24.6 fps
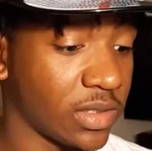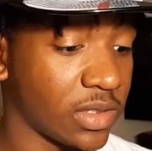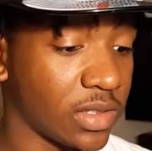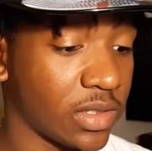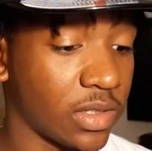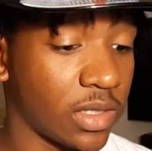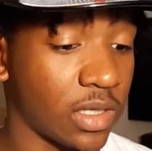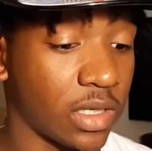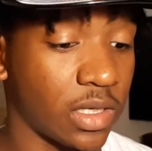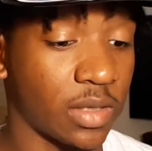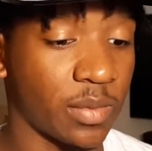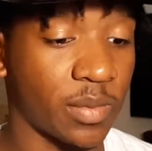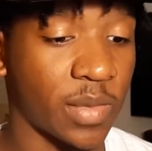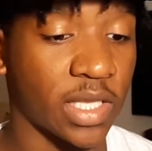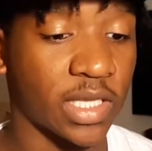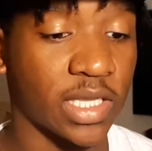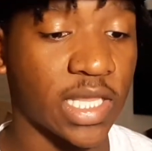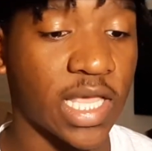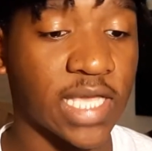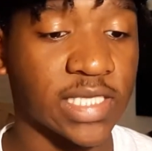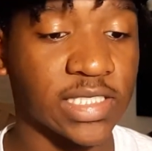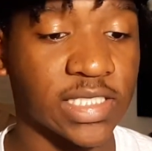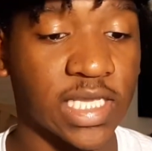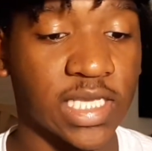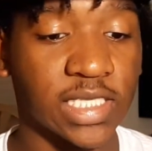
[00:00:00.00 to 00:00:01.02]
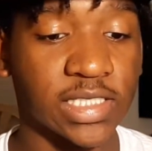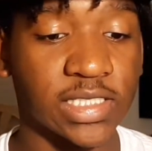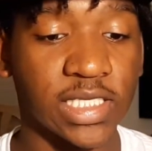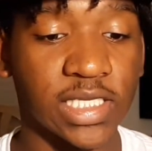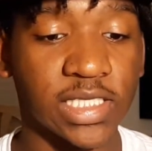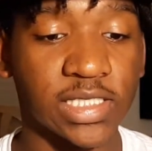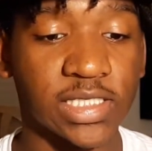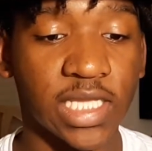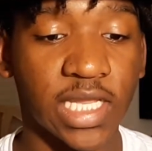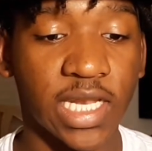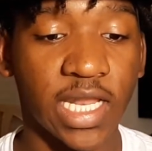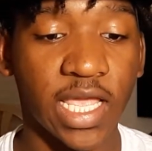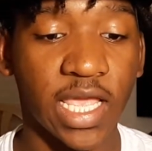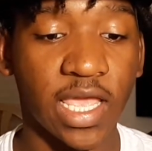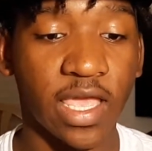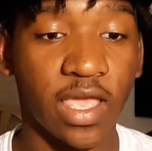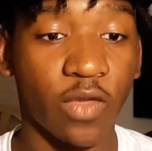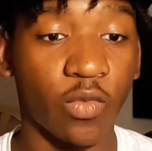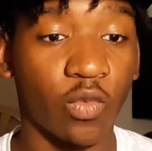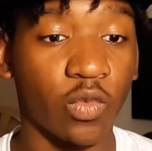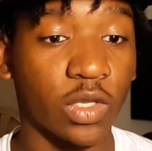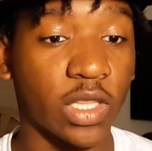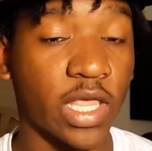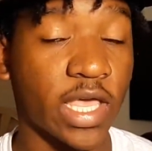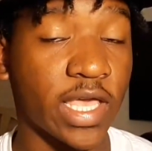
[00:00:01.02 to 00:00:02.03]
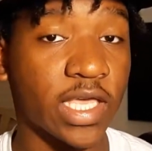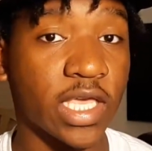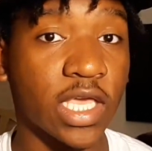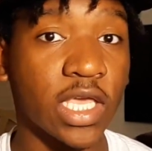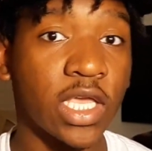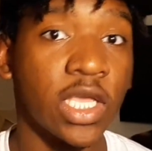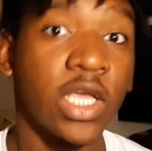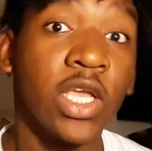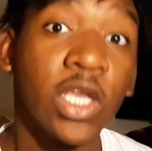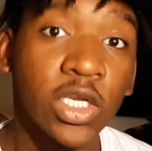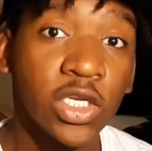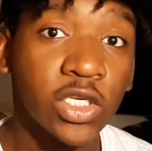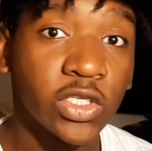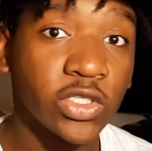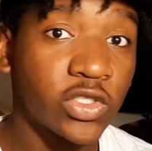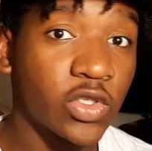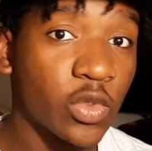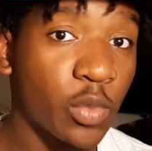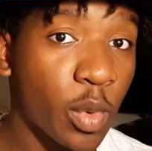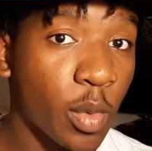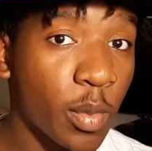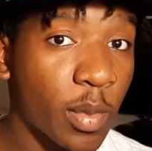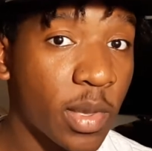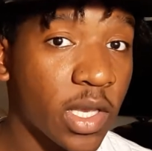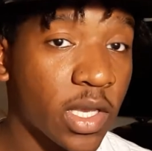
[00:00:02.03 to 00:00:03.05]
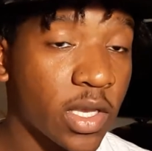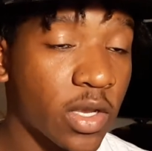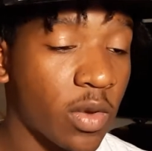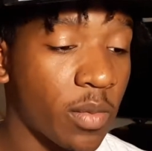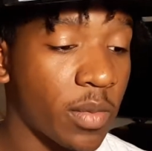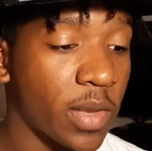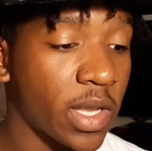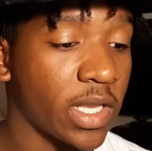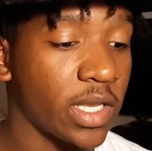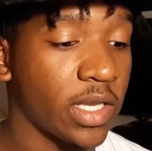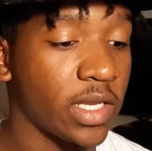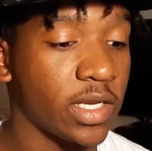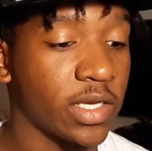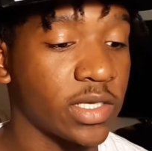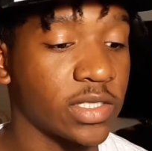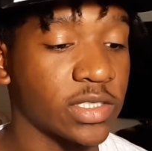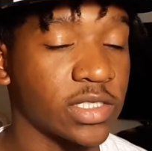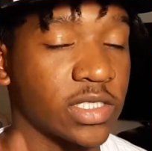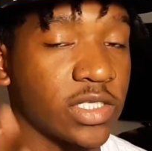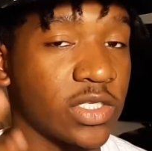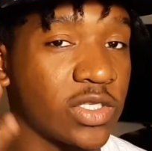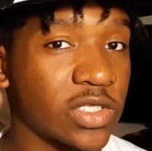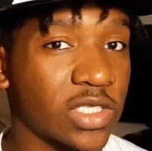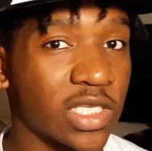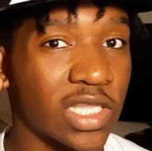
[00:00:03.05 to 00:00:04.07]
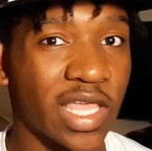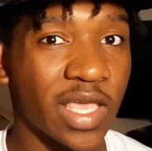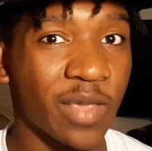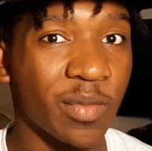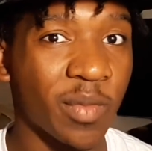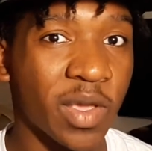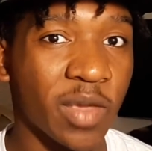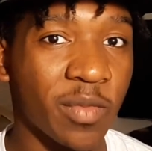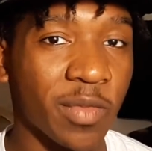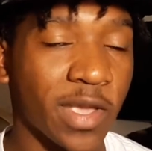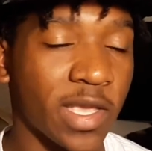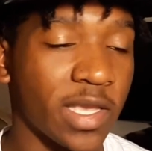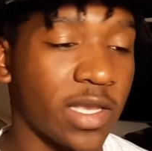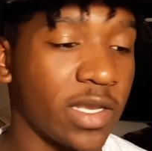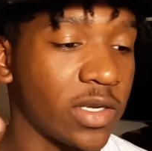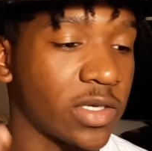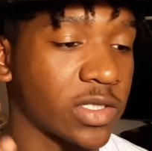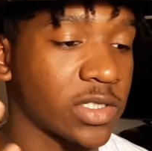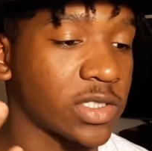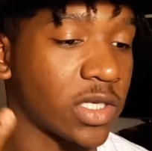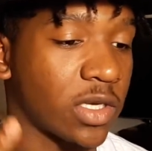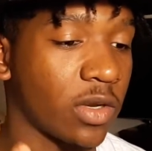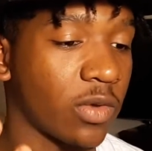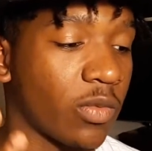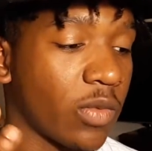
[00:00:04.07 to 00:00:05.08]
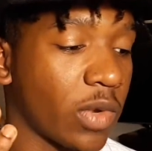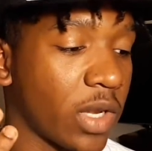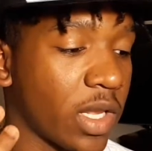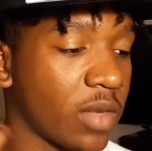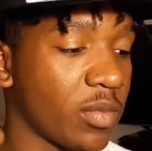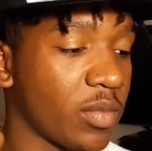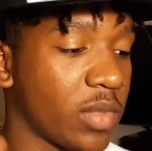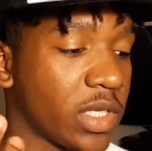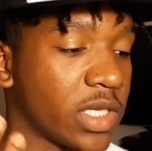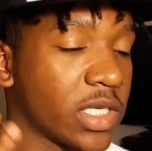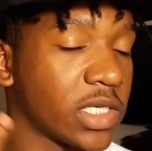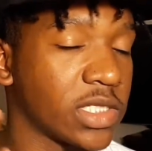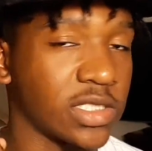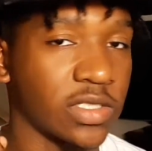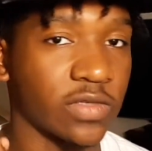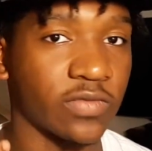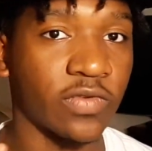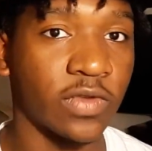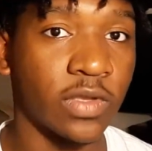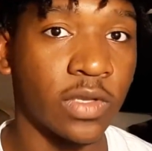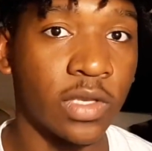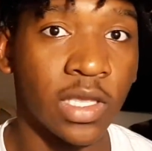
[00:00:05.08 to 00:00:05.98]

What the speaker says: My last headsets that I had were like super big on my ears and used to like make my ears turn red because of